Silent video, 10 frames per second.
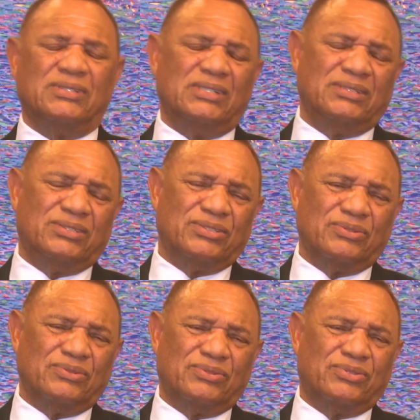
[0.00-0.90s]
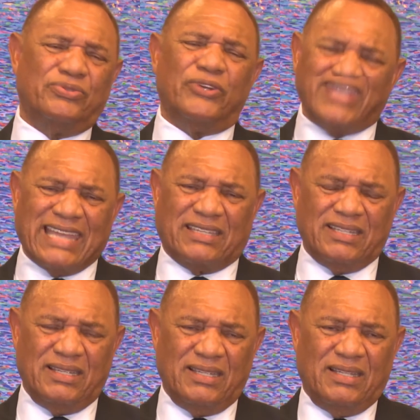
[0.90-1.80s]
to forget
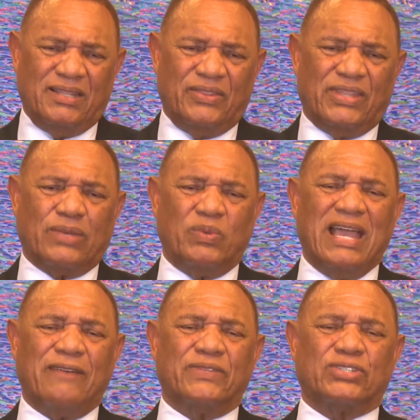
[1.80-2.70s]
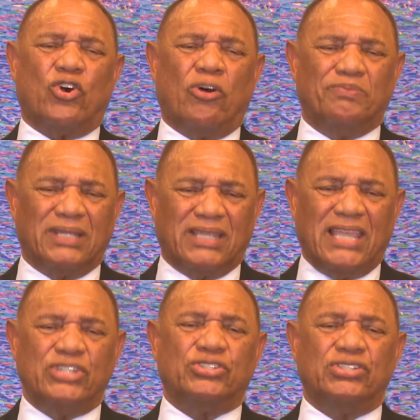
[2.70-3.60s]
that we have this
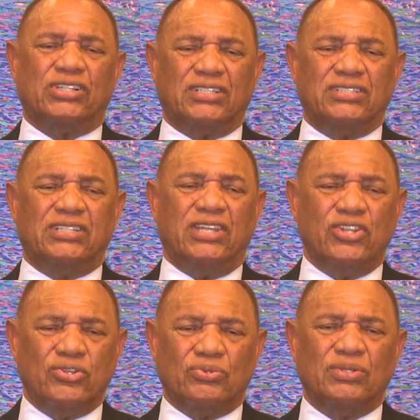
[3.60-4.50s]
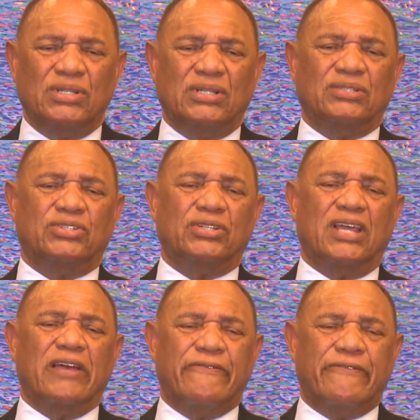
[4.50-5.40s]
obligation to continue to
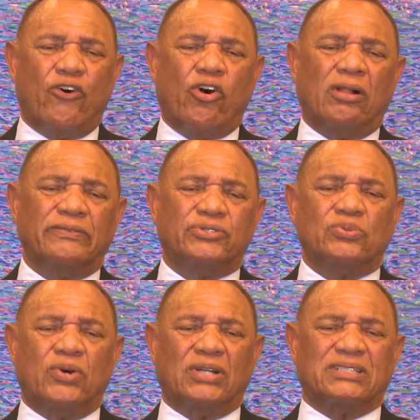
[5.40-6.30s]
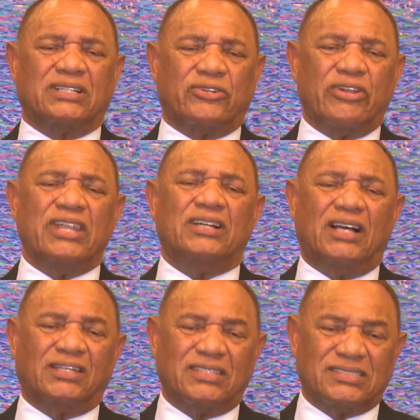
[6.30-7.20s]
evolve towards a greater
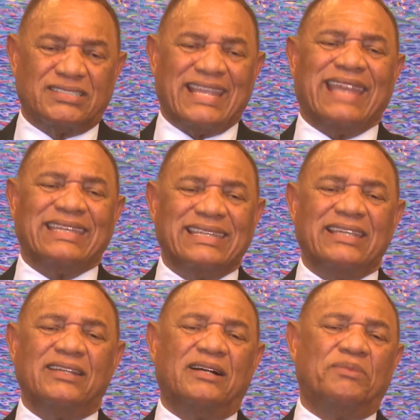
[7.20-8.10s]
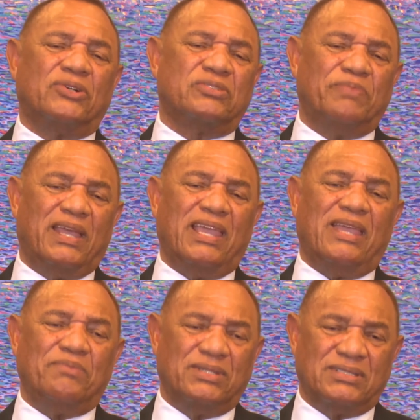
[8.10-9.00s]
understanding amongst
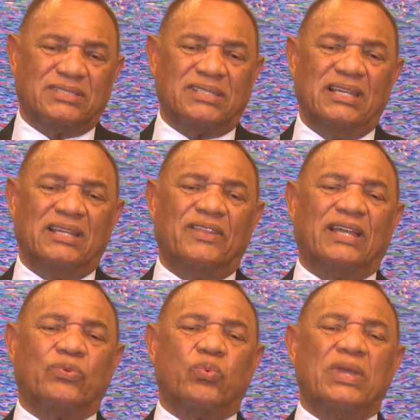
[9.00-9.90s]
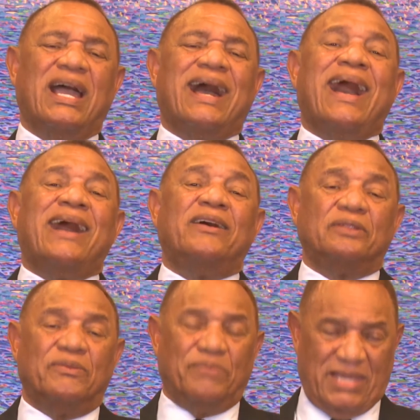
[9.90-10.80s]
Bahamians that we are
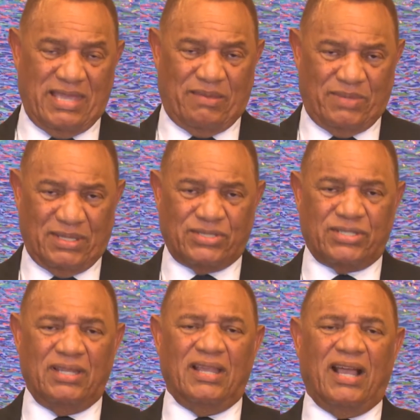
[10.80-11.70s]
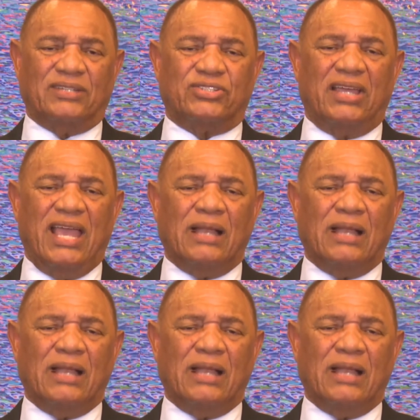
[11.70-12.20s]
Bahamians, and to help